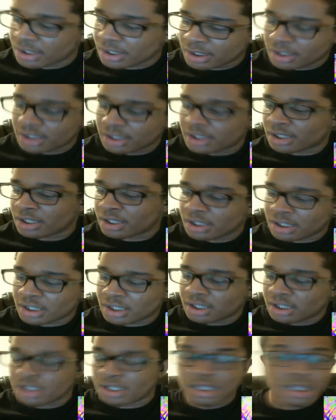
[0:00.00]
on never on
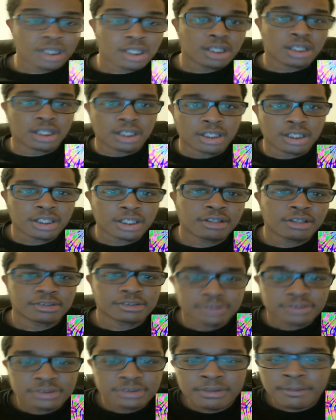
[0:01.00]
Yeah,
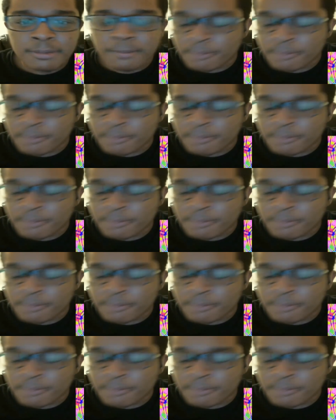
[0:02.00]
one nine four